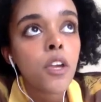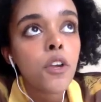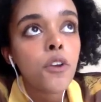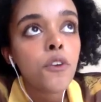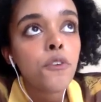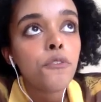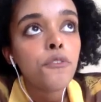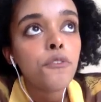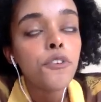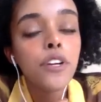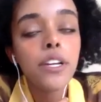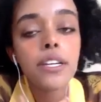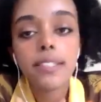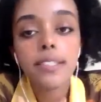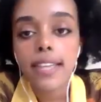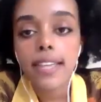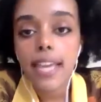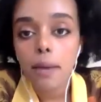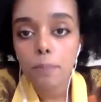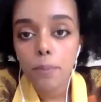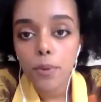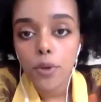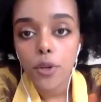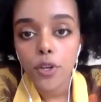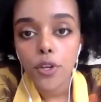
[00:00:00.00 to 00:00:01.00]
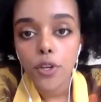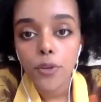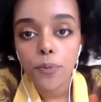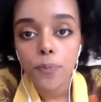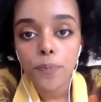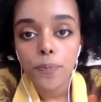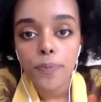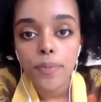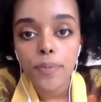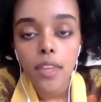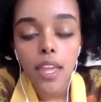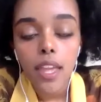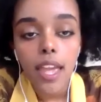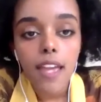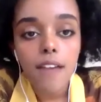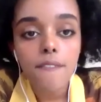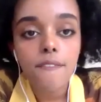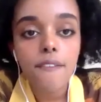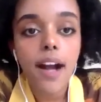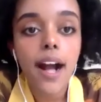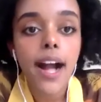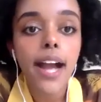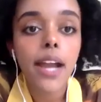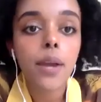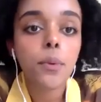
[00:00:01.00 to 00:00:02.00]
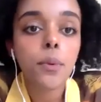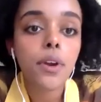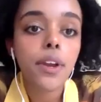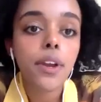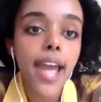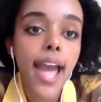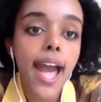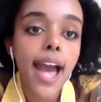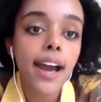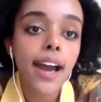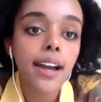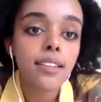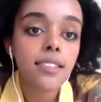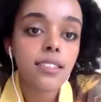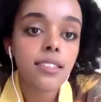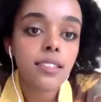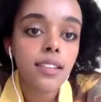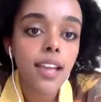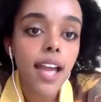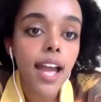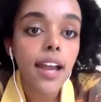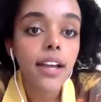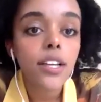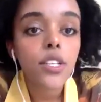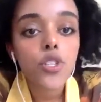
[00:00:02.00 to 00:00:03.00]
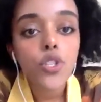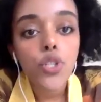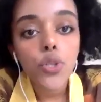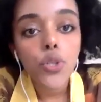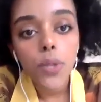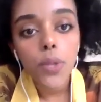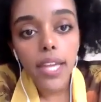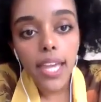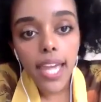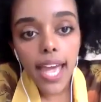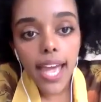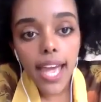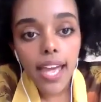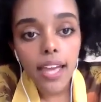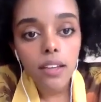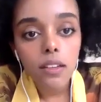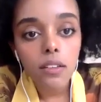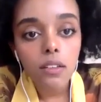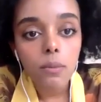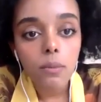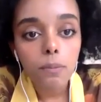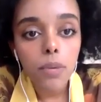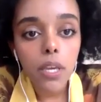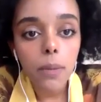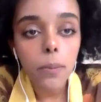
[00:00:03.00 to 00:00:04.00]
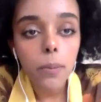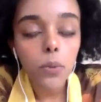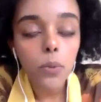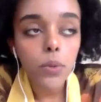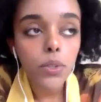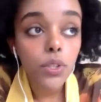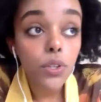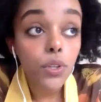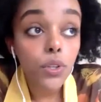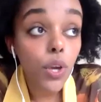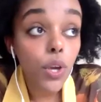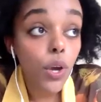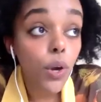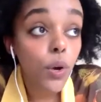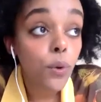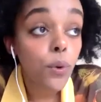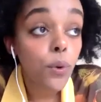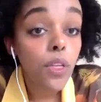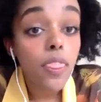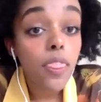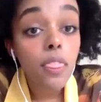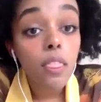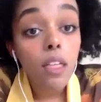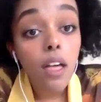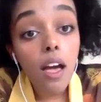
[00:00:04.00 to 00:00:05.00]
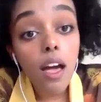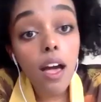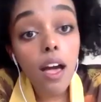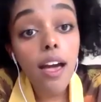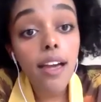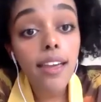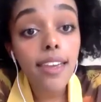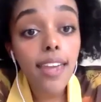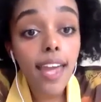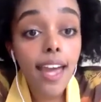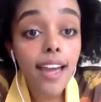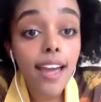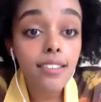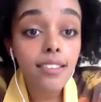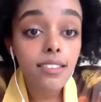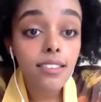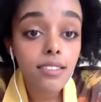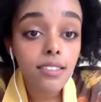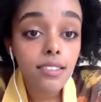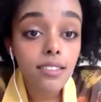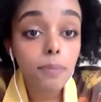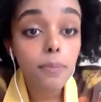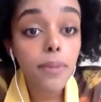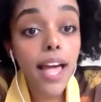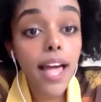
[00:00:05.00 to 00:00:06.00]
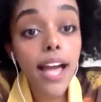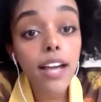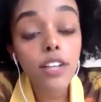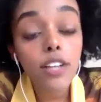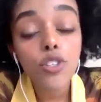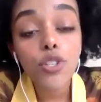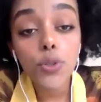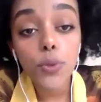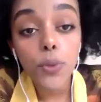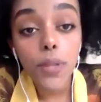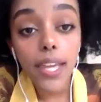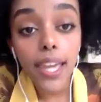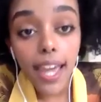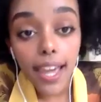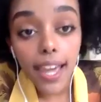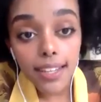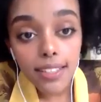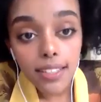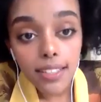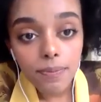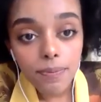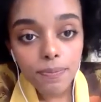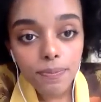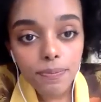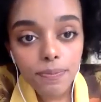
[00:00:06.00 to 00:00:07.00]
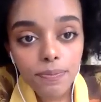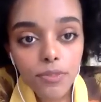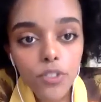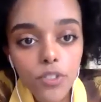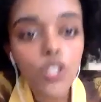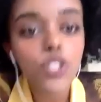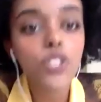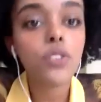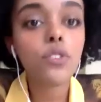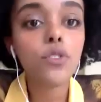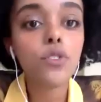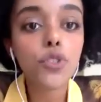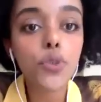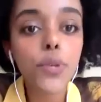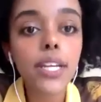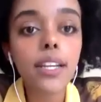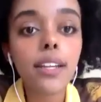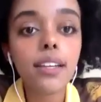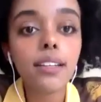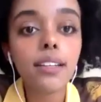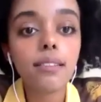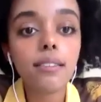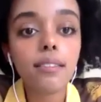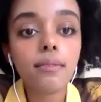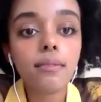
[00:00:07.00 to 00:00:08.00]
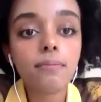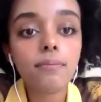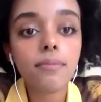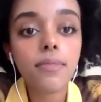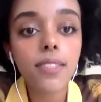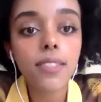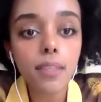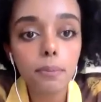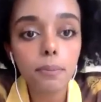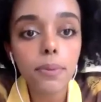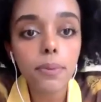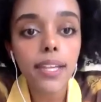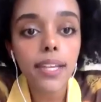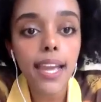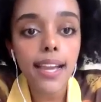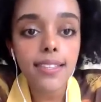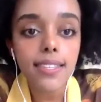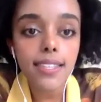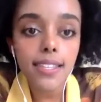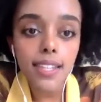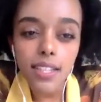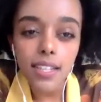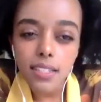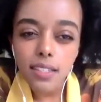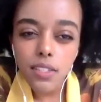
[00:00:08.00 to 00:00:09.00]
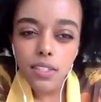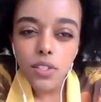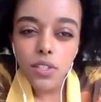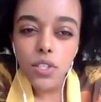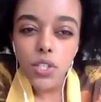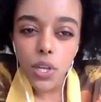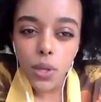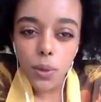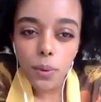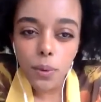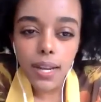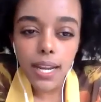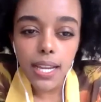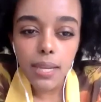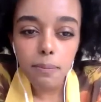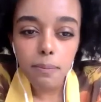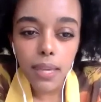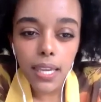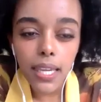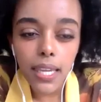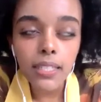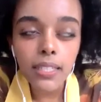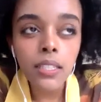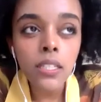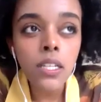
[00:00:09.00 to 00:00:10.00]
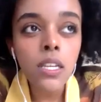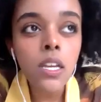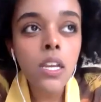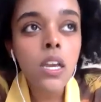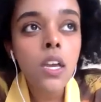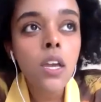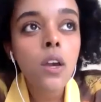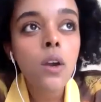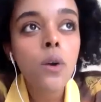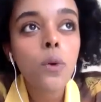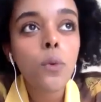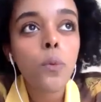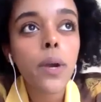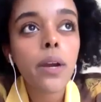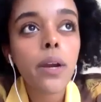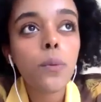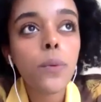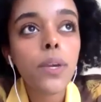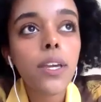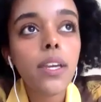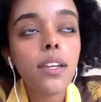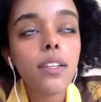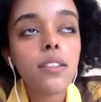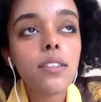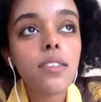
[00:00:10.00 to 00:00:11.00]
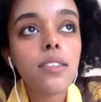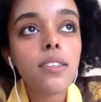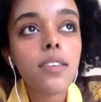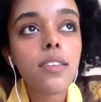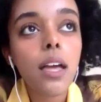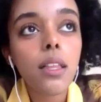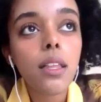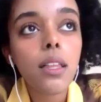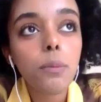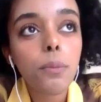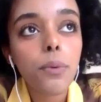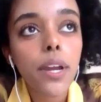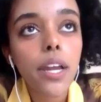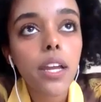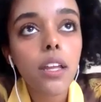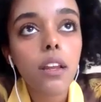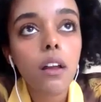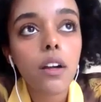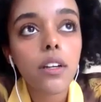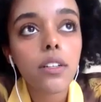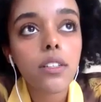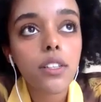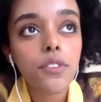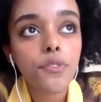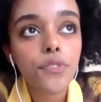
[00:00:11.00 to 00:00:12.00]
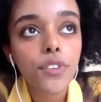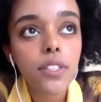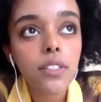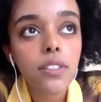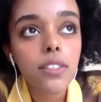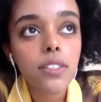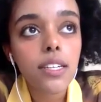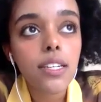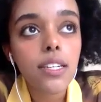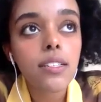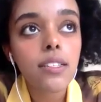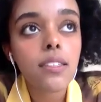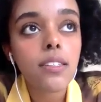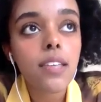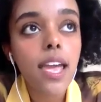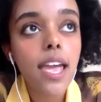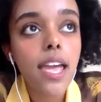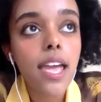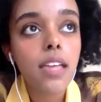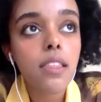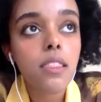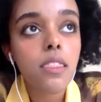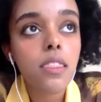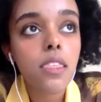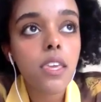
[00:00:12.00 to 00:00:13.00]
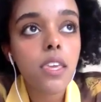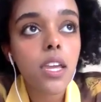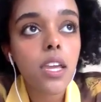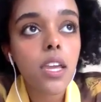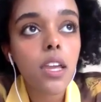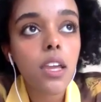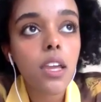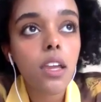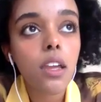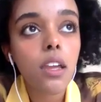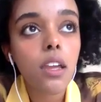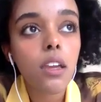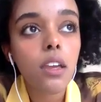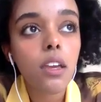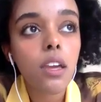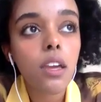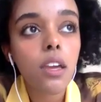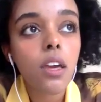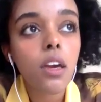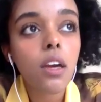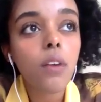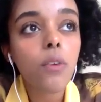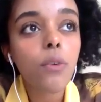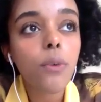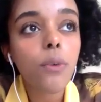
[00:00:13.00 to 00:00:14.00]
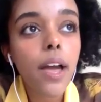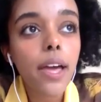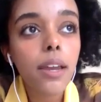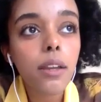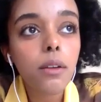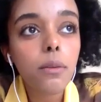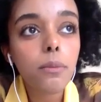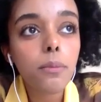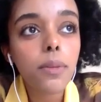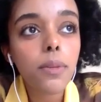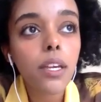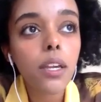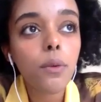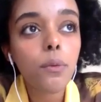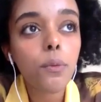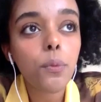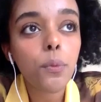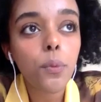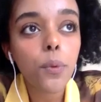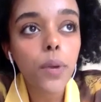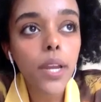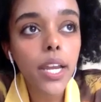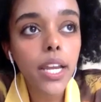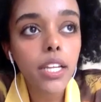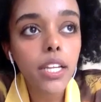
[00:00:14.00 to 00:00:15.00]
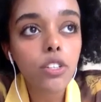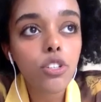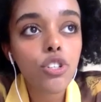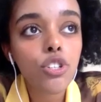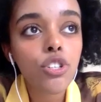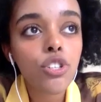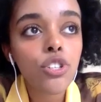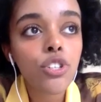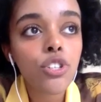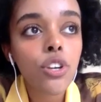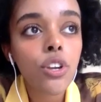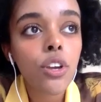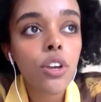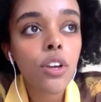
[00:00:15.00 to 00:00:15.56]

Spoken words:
for example, if I were cast as Juliet, people wouldn't go, ah, yes, the Black Juliet. Just treat it simply as it is. Do you know what I mean? Where we can celebrate our differences and the incredibly rich